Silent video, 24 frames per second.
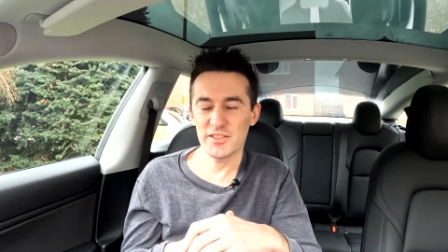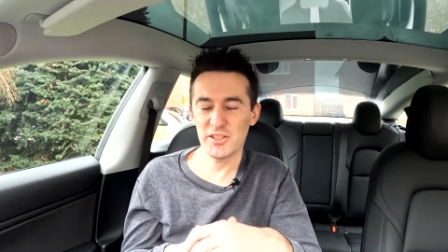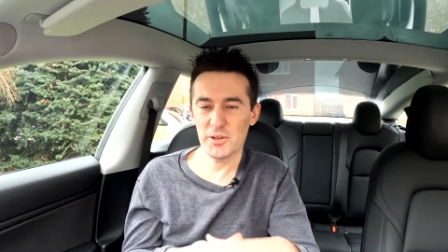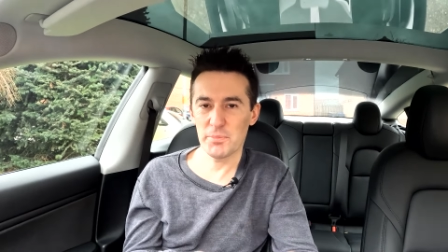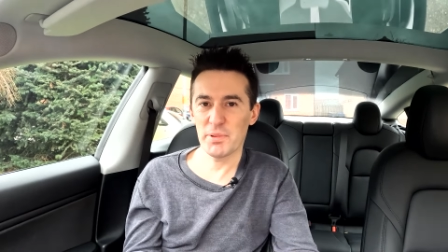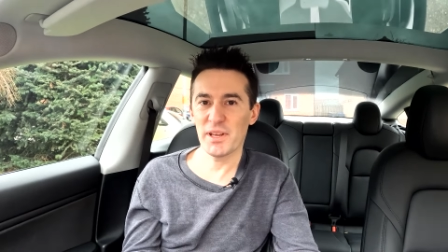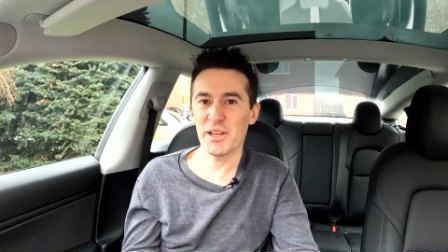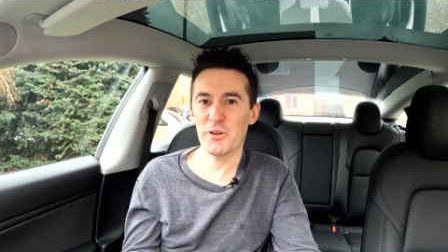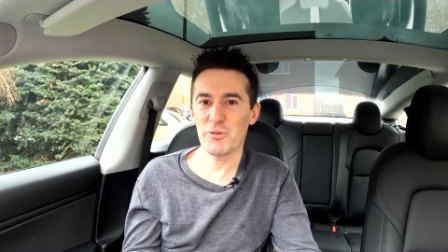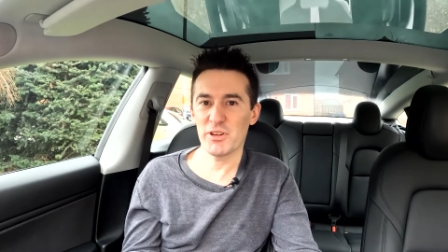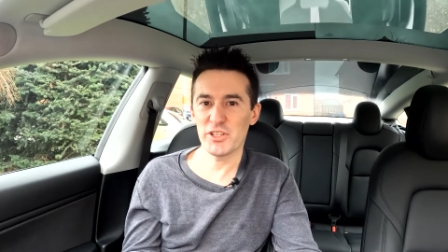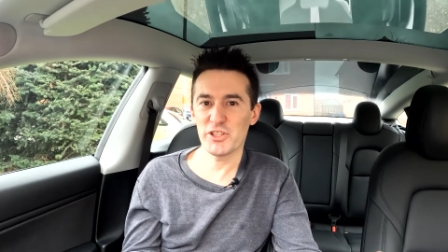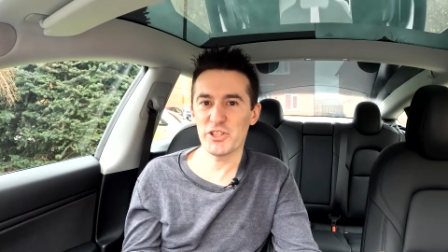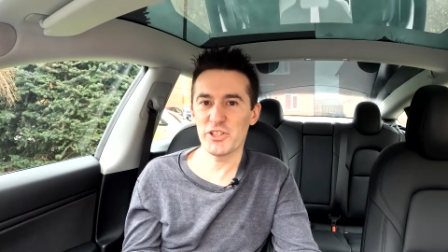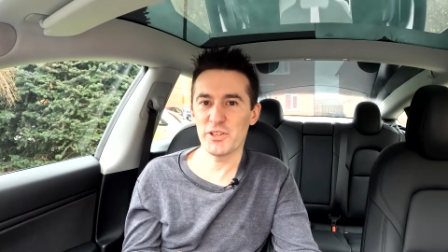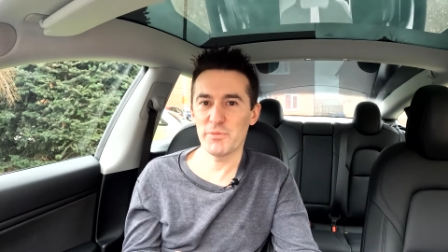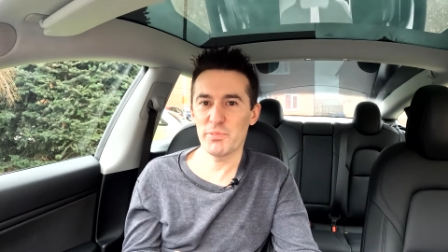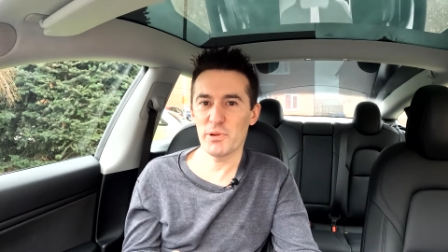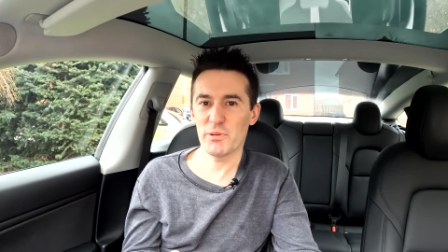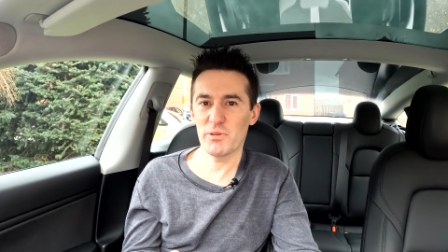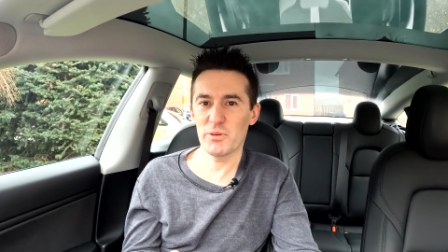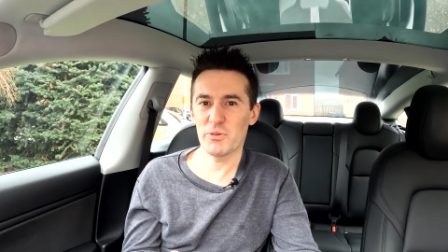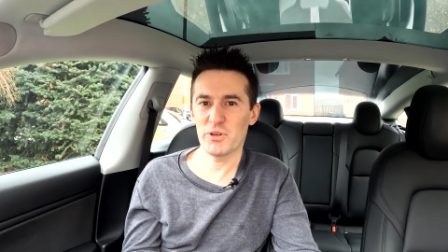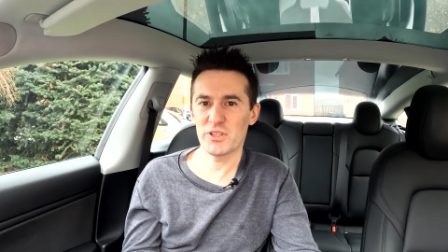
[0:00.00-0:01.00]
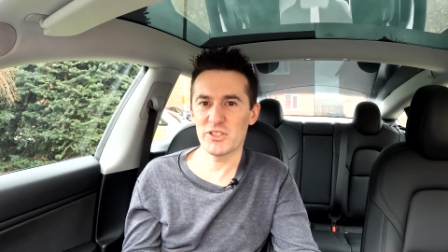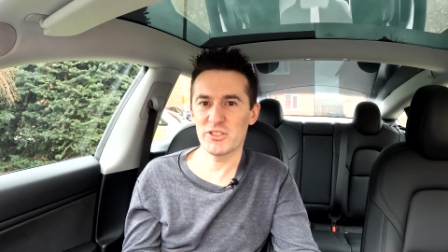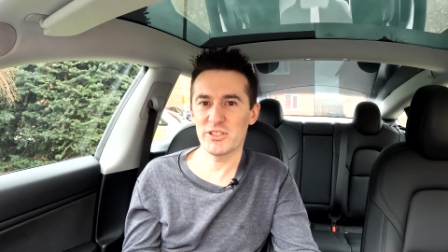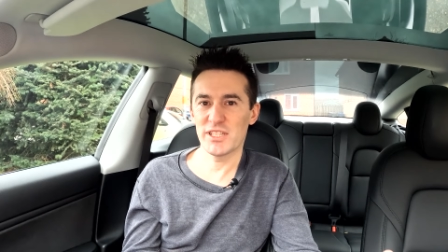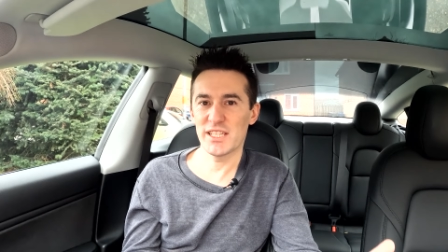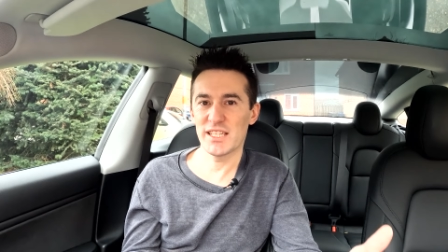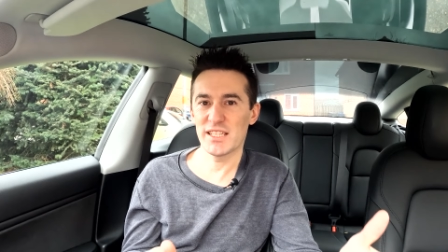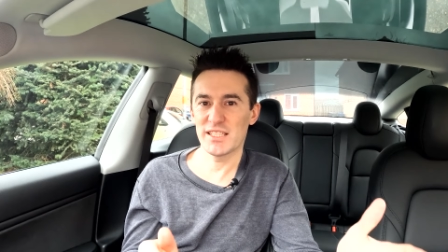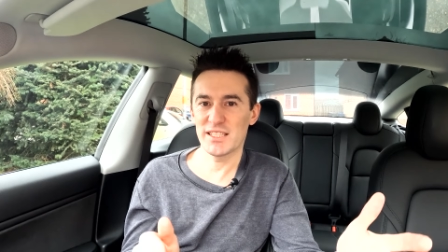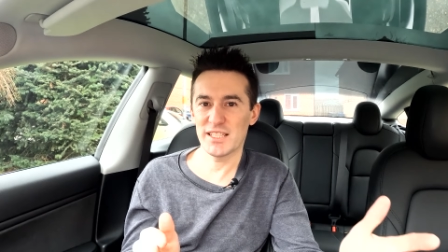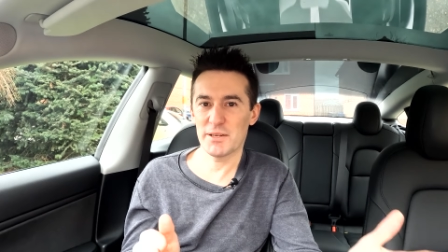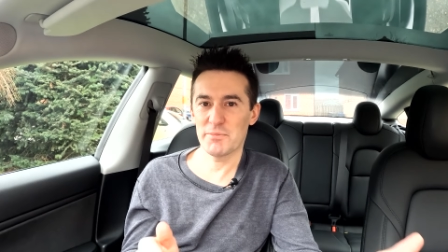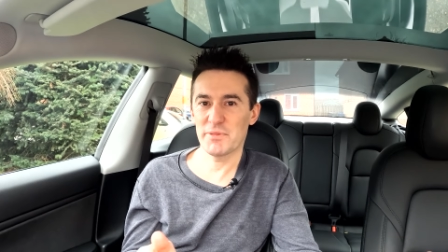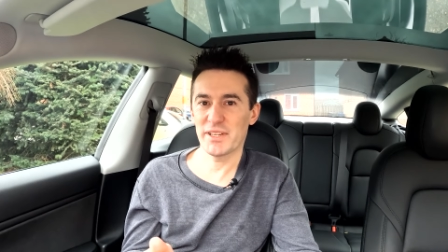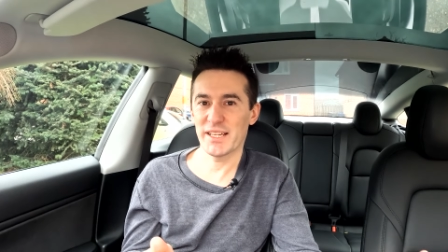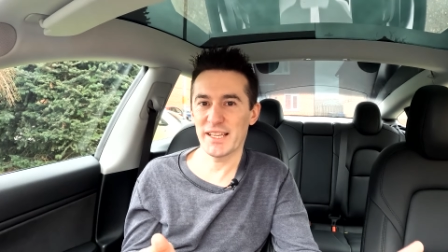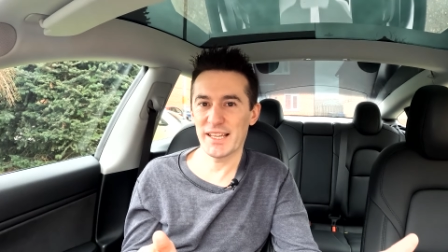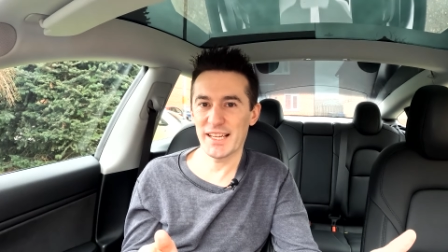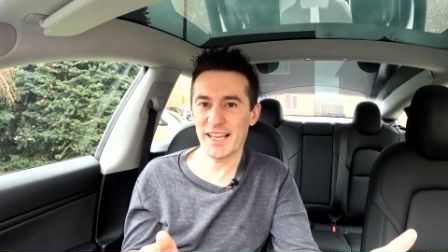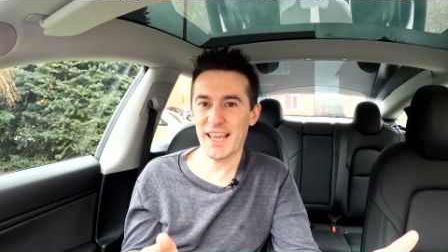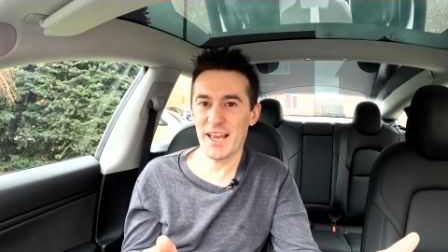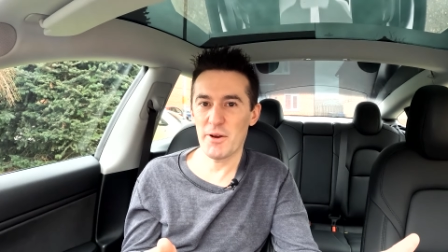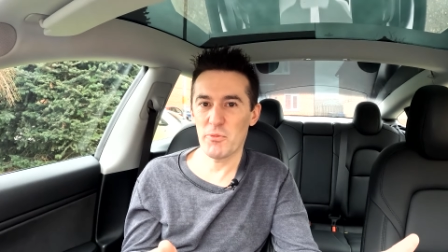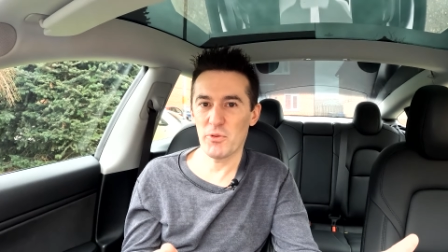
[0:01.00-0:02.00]
So the big question you're probably wondering is, am I
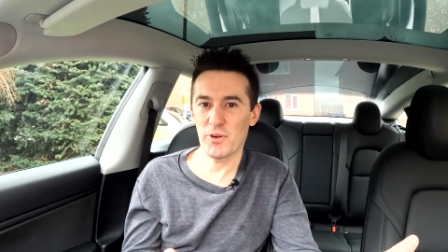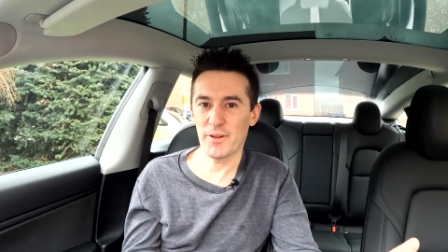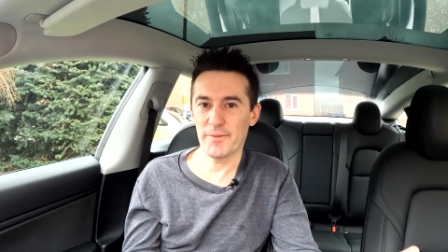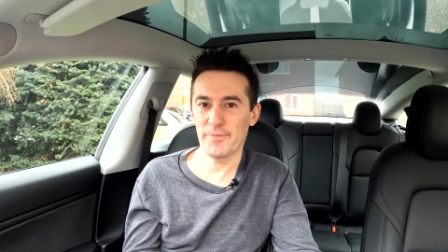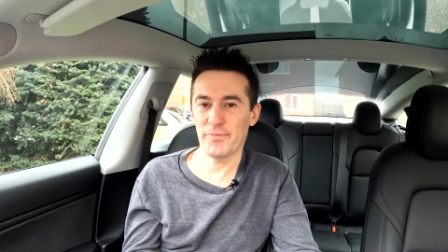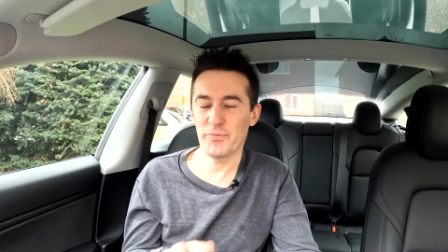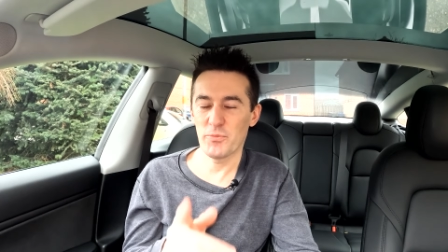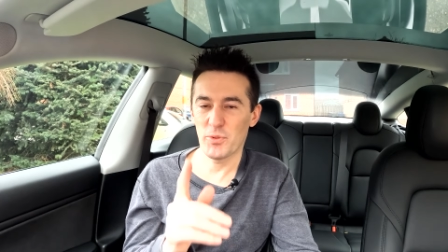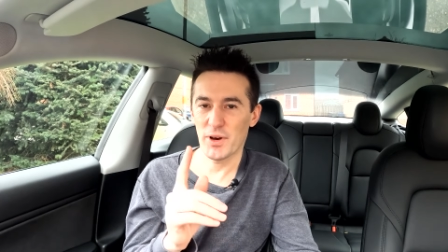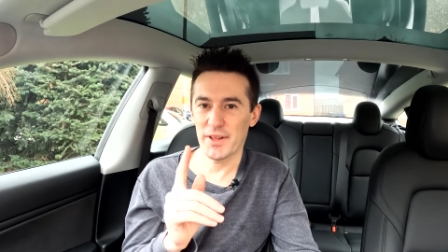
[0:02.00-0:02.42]
going to get one?